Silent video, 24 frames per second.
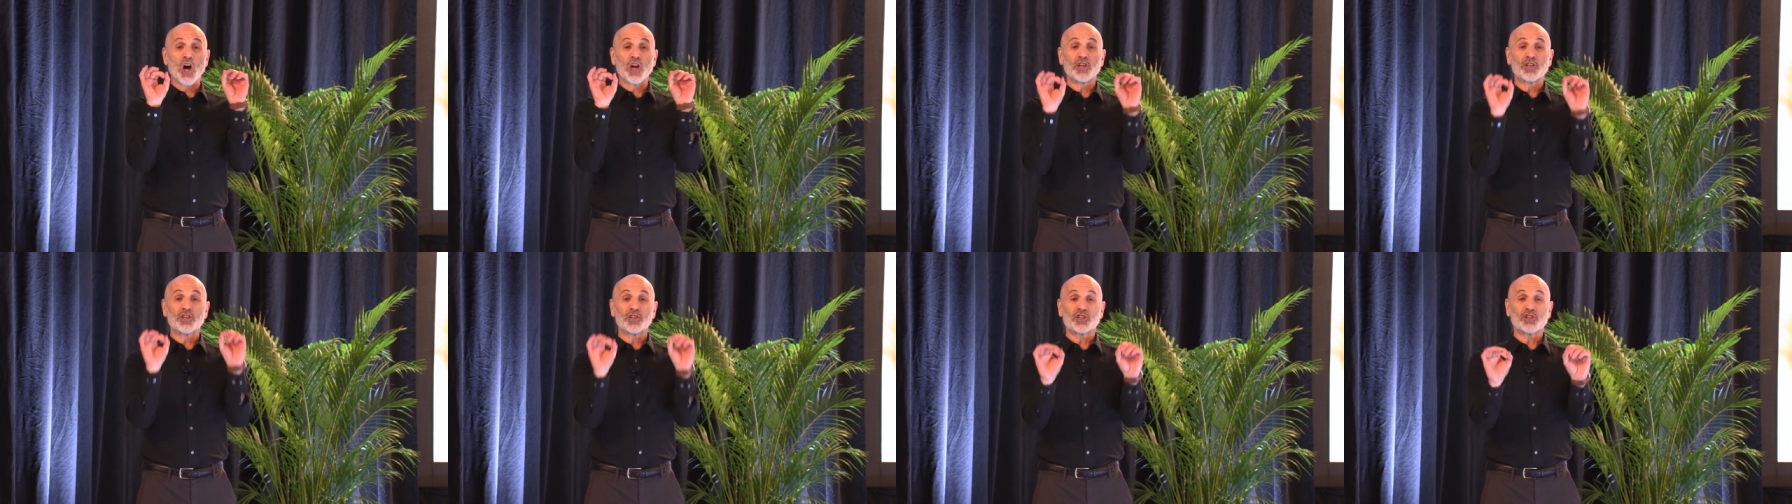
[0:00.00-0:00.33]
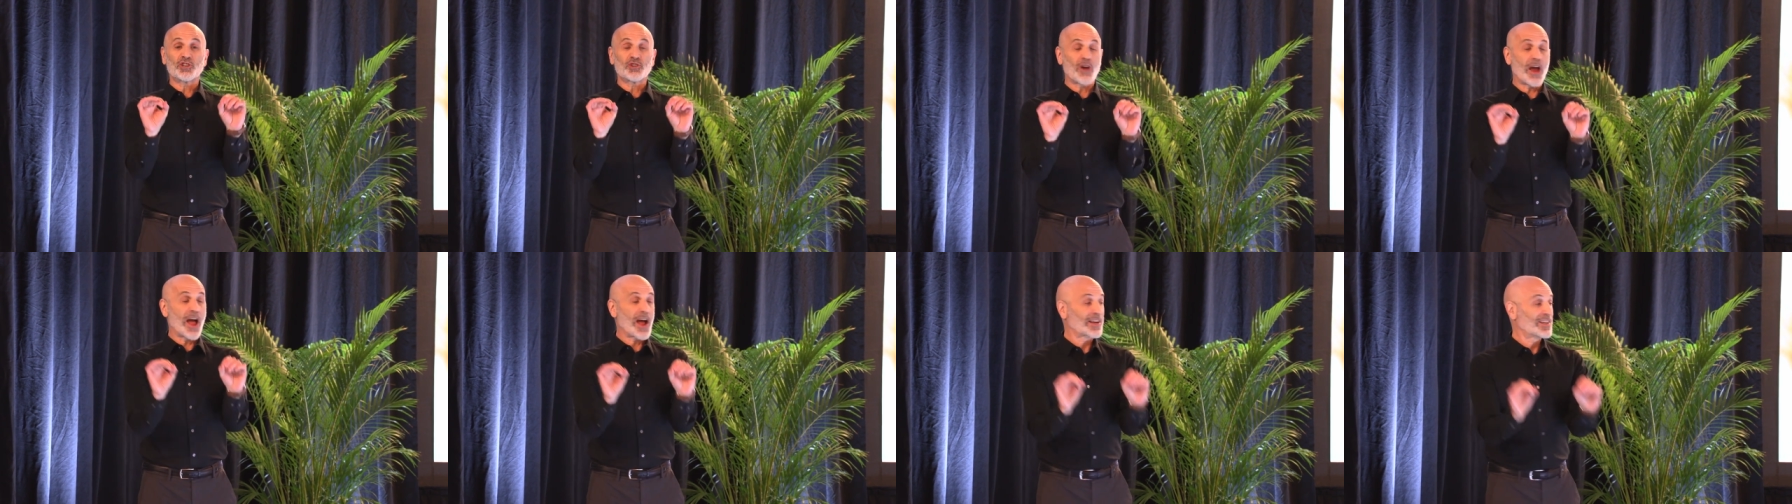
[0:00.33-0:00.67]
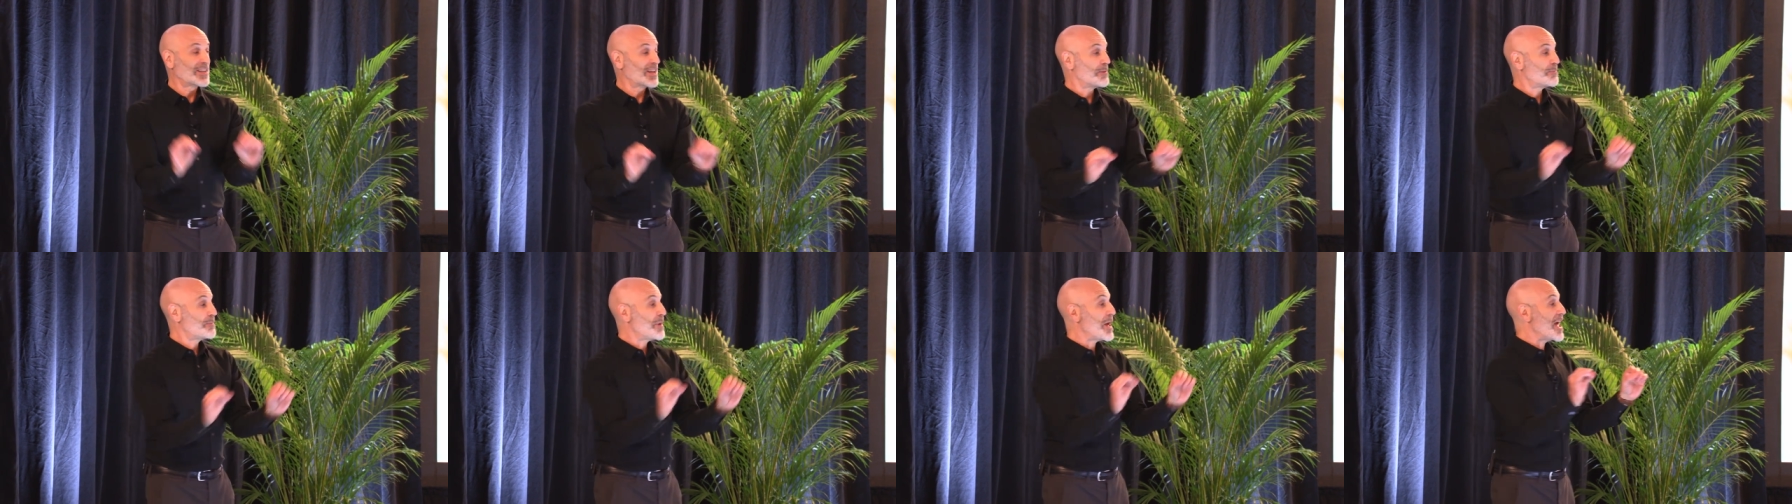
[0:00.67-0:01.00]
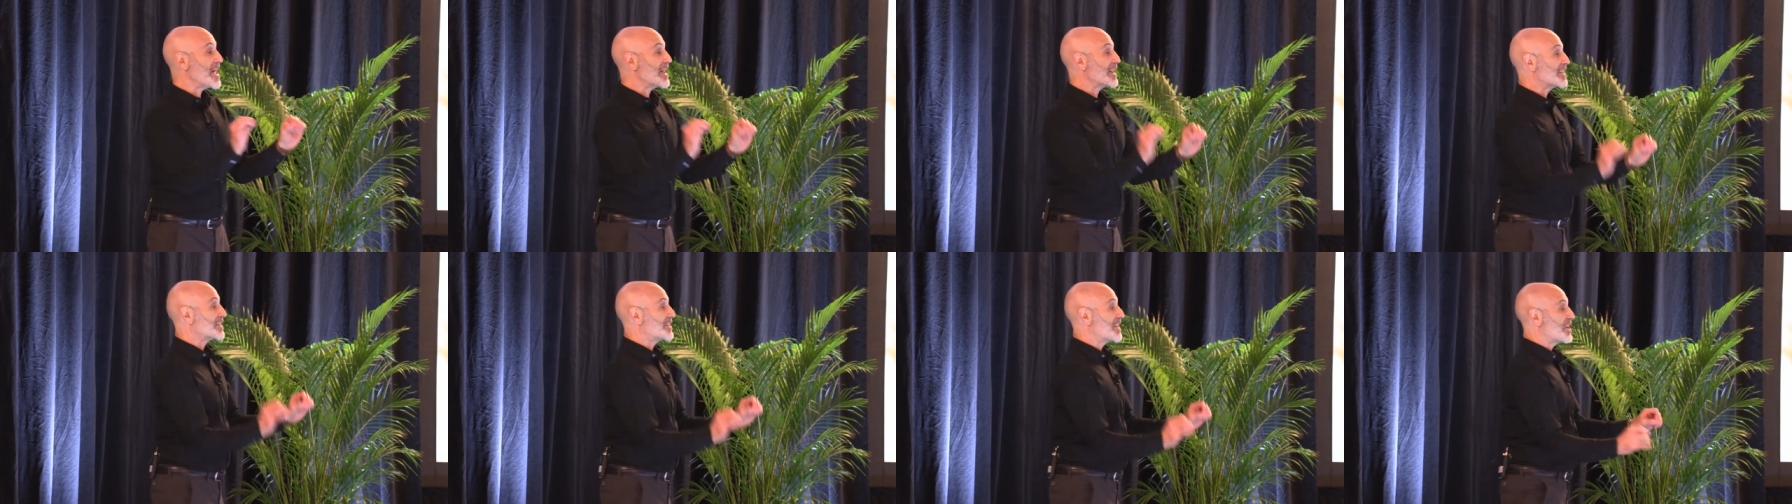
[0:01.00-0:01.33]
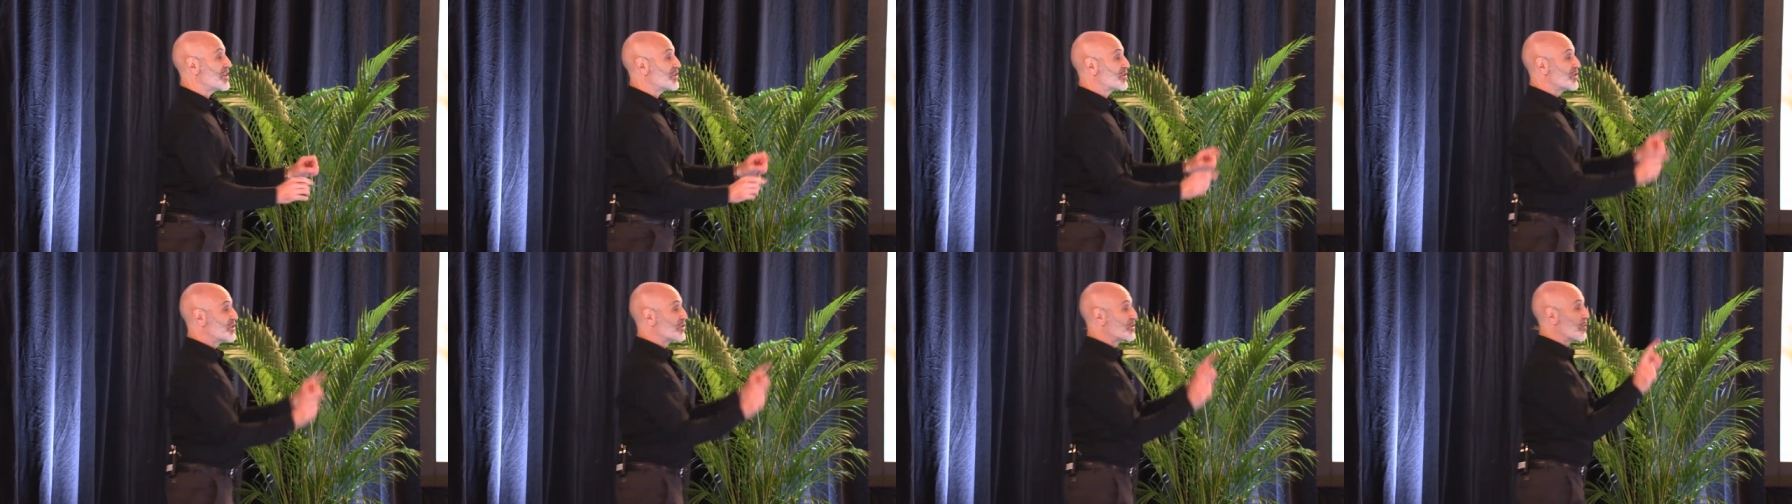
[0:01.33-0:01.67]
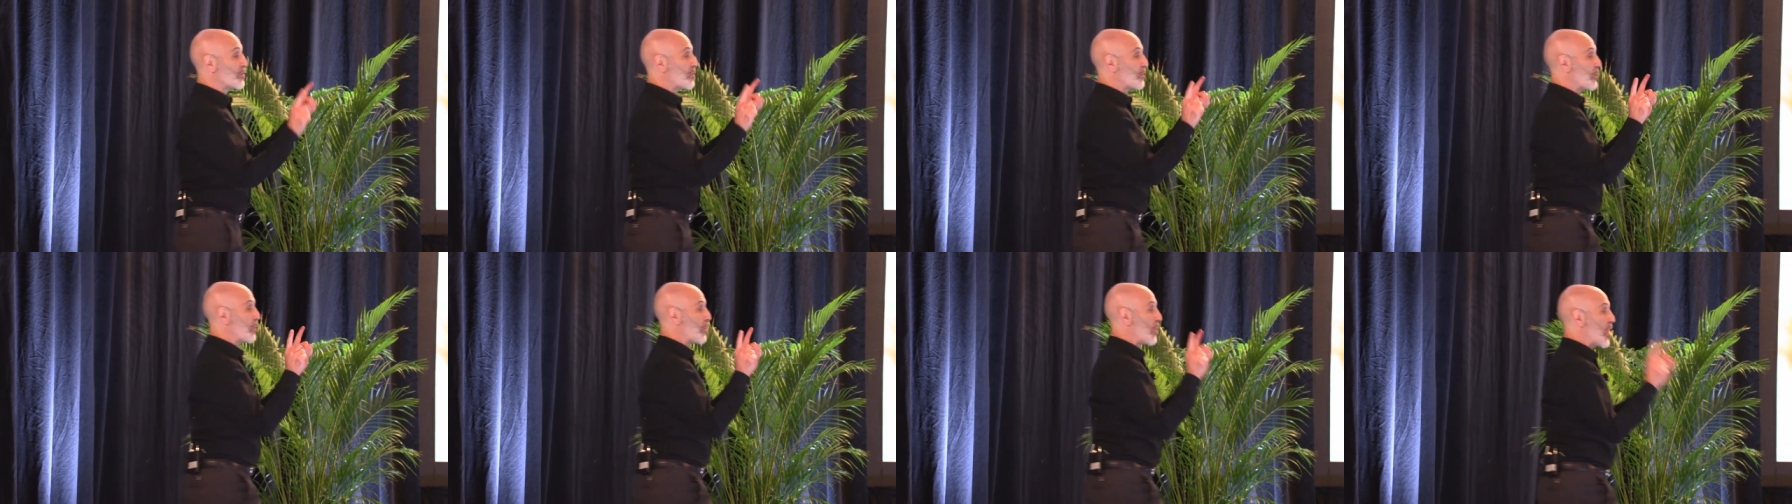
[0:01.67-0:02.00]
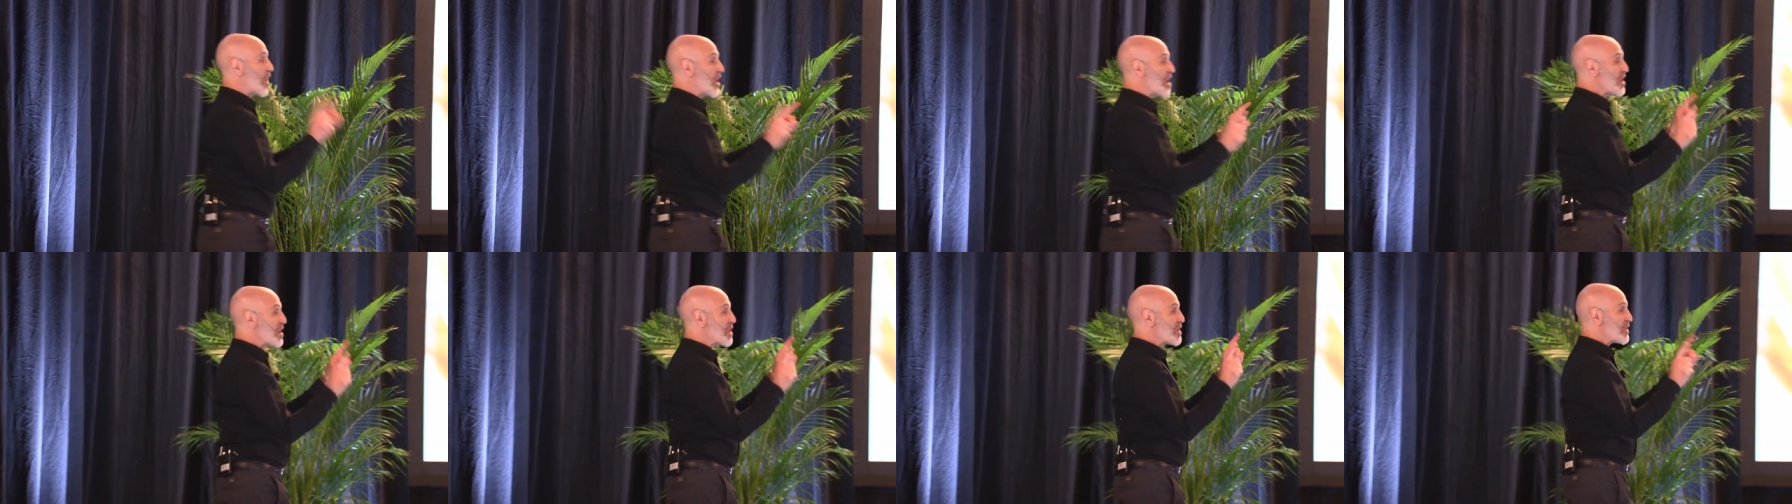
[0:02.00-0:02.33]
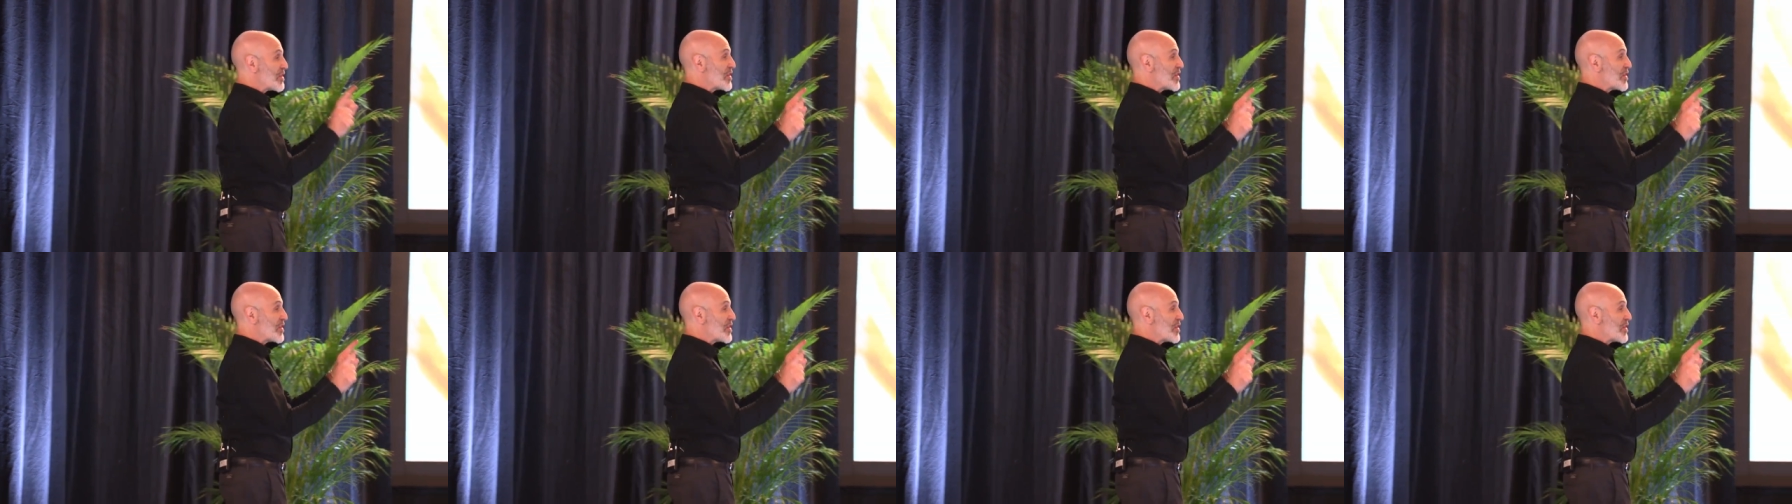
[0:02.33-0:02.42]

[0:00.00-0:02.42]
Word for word: undistracted paying attention to one